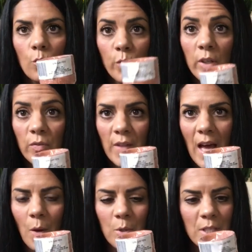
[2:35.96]
real
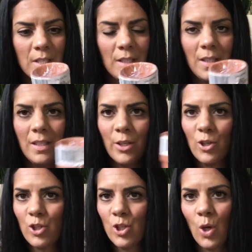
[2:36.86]
flowers in
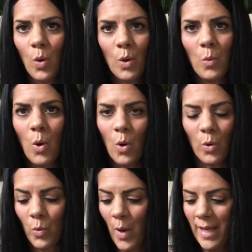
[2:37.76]
here, so it won't
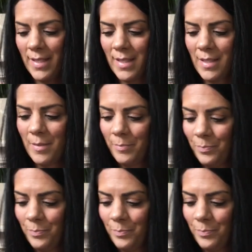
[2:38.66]
go to waste.